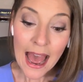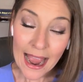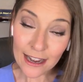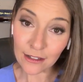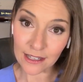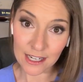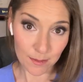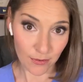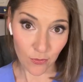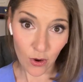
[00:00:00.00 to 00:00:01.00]
Ireland,
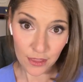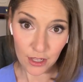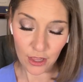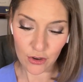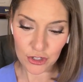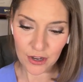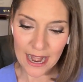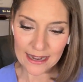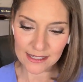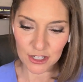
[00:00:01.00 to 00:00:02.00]
before the closure,
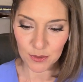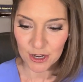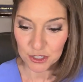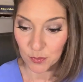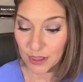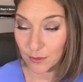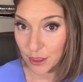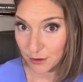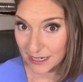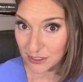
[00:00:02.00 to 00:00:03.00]
had a situation where there were
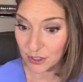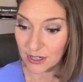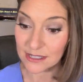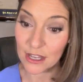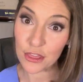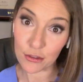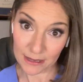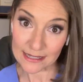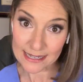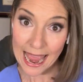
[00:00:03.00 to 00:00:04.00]
three students and
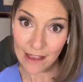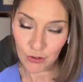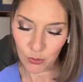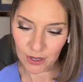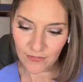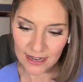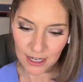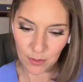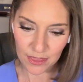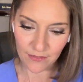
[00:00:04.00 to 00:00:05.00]
three staff who were
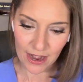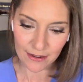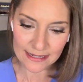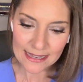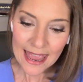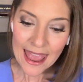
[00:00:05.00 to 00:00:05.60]
infected with the virus,